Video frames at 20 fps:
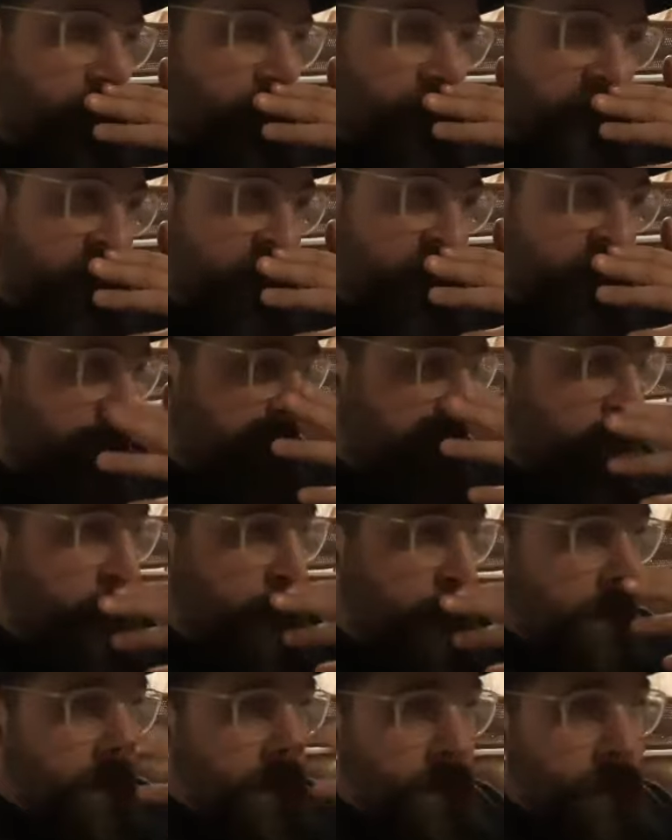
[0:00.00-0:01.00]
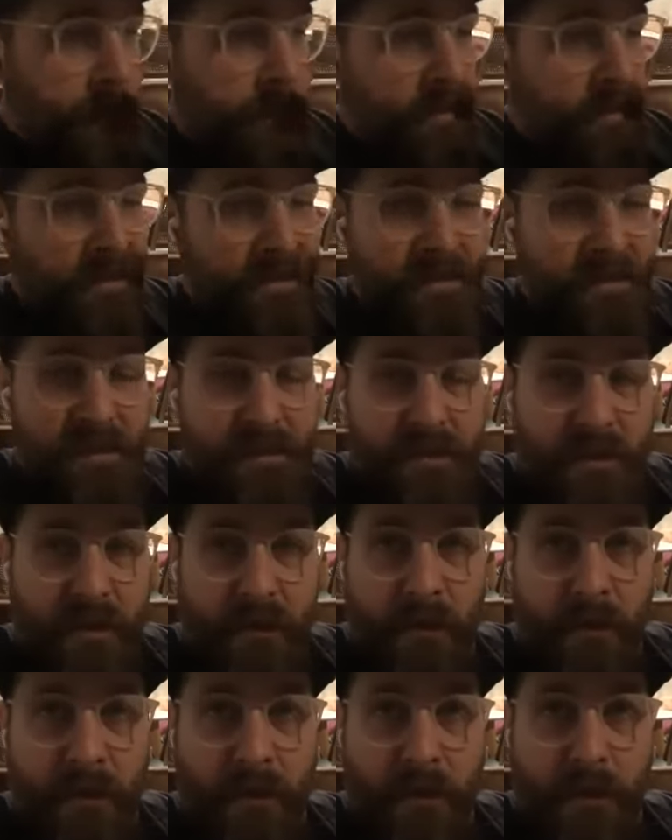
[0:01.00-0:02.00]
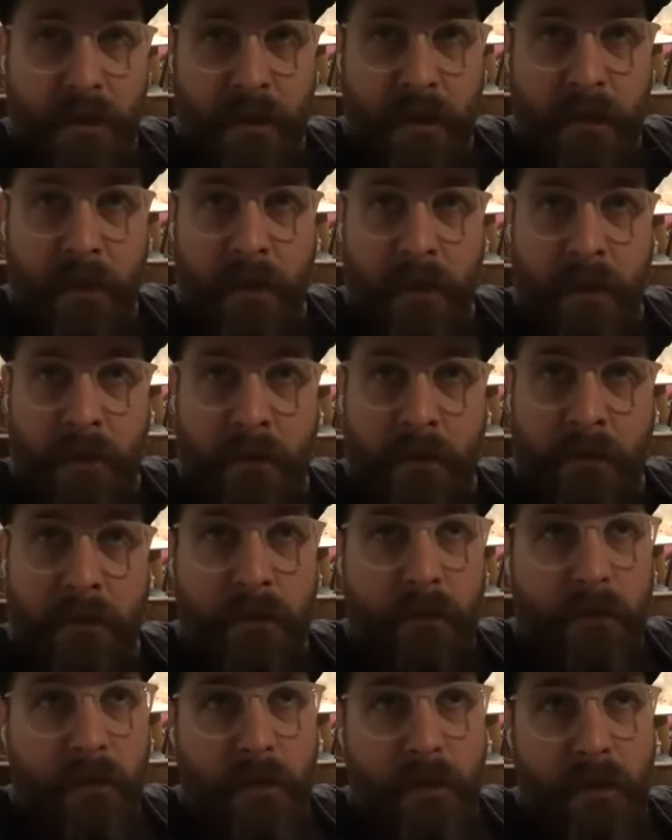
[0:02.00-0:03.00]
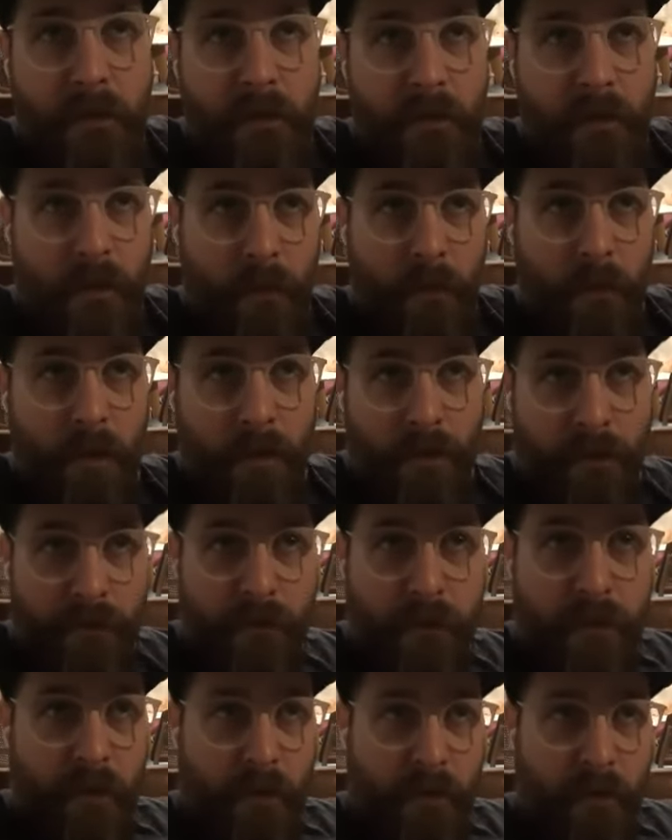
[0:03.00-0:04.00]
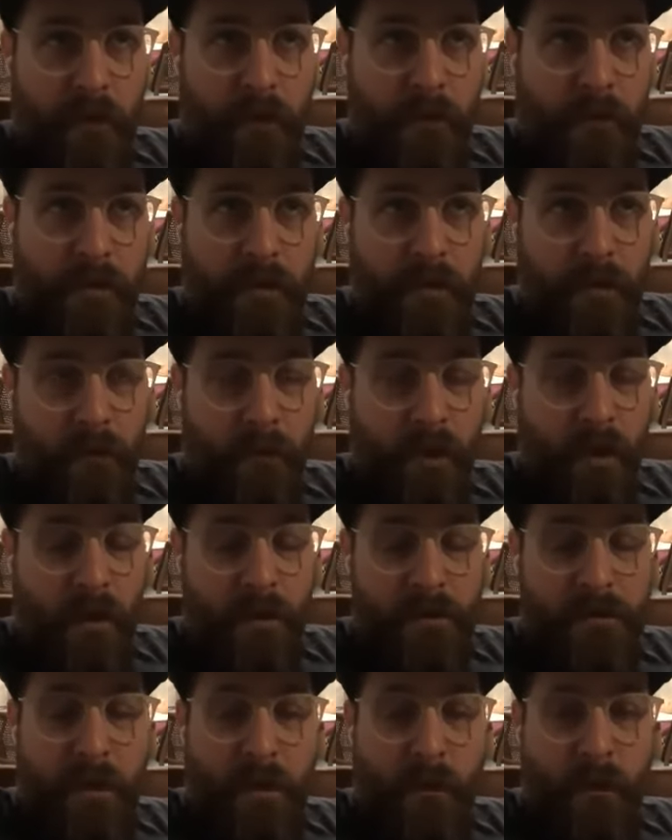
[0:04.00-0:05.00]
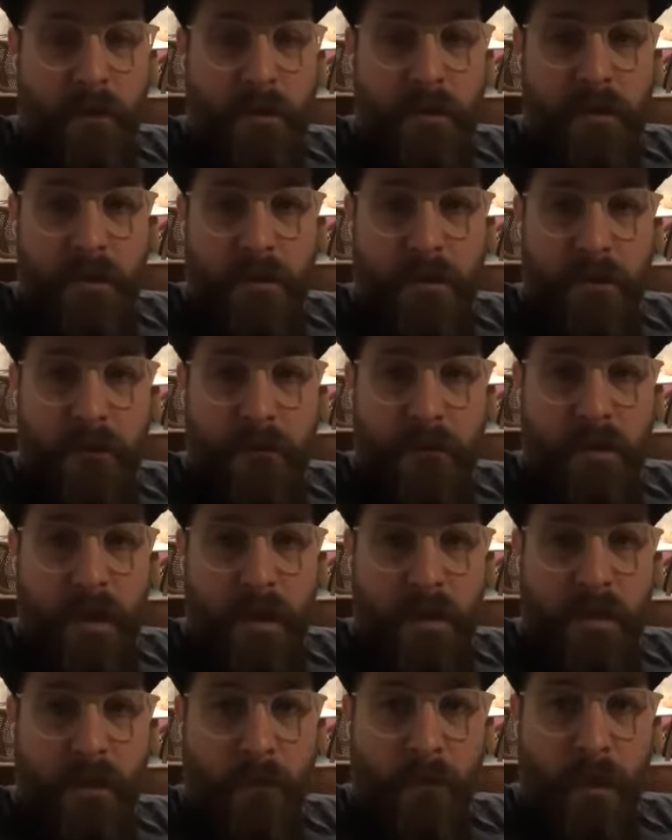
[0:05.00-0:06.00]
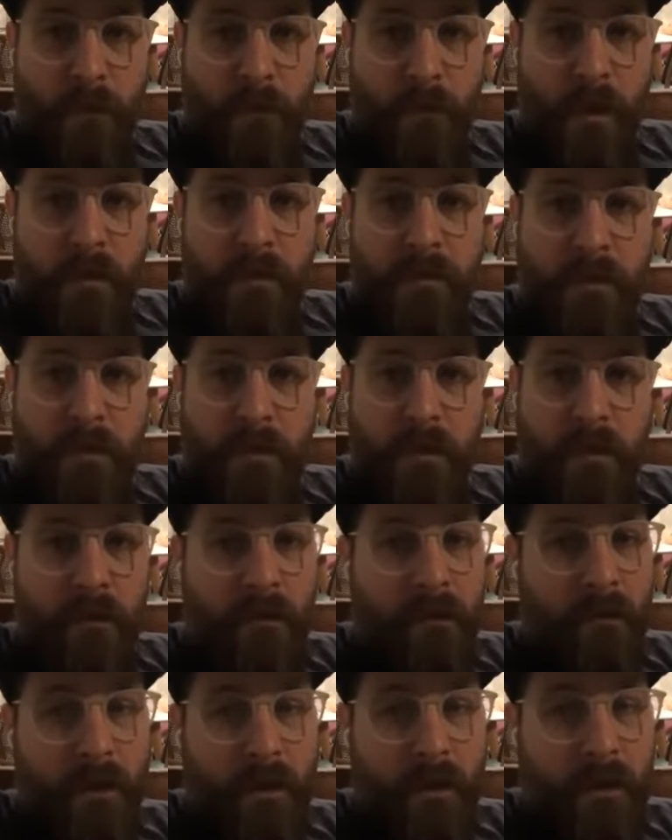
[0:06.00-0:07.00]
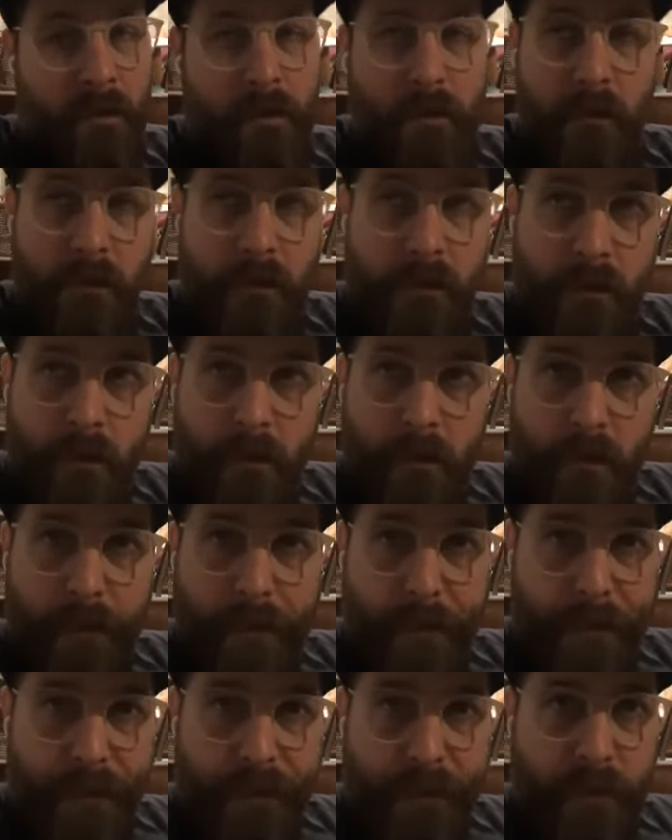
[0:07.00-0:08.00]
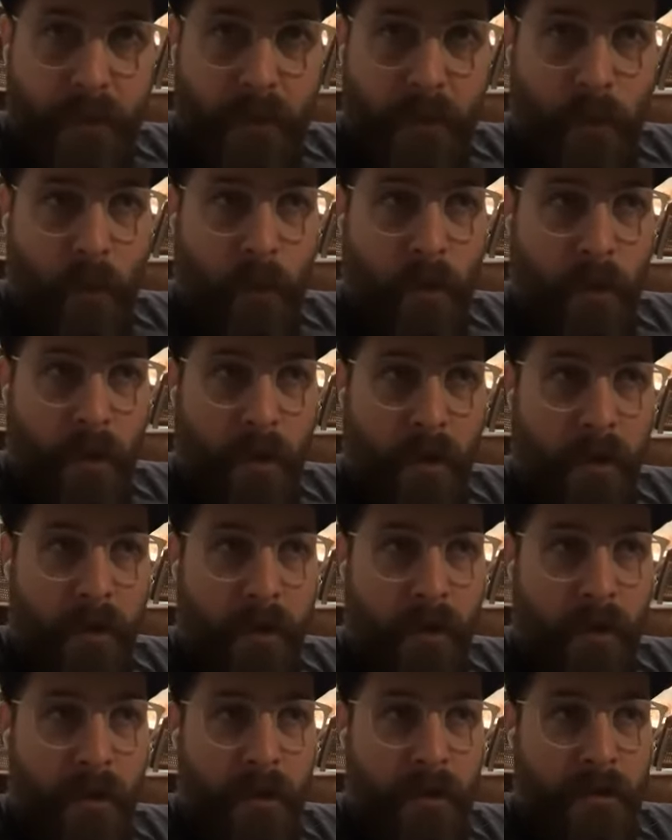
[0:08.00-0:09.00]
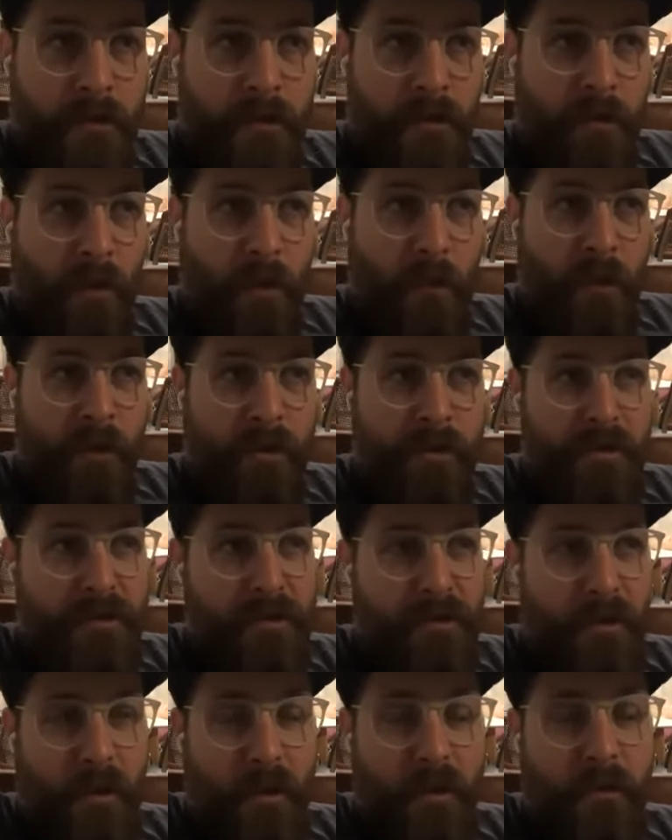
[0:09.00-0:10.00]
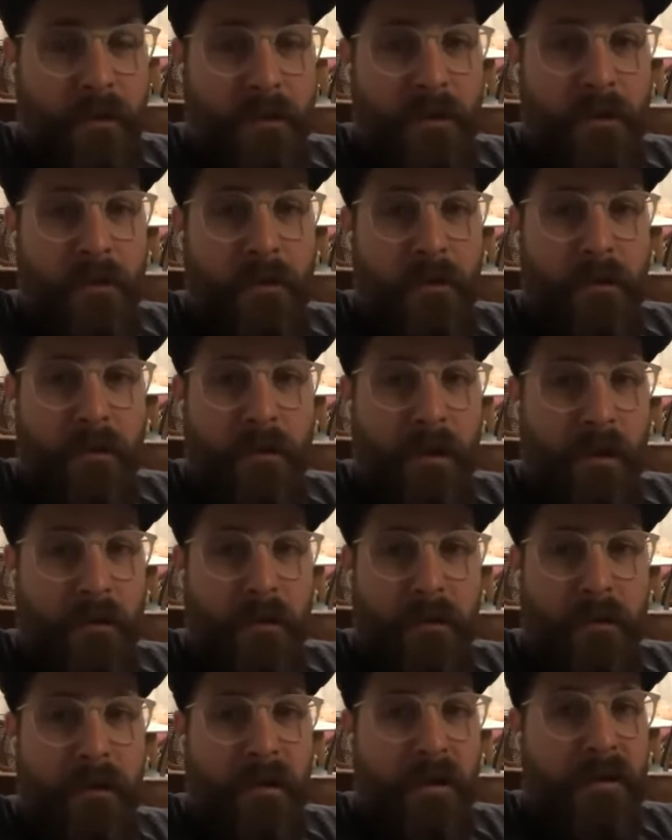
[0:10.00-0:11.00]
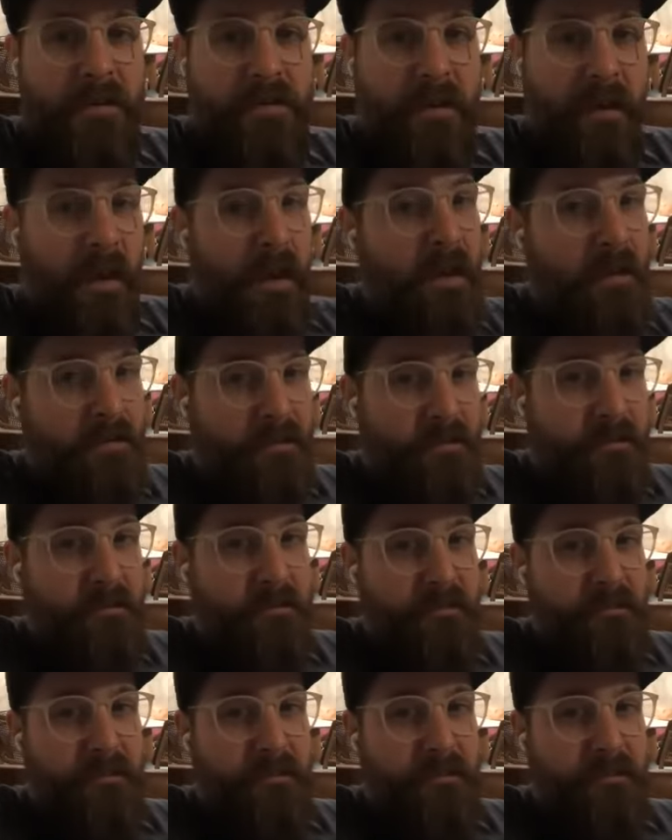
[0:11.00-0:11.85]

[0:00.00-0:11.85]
I wasn't necessarily thinking about the long-term consequences of changing my major, or like walking to the English department. I just knew I couldn't do Dr. Dini's class.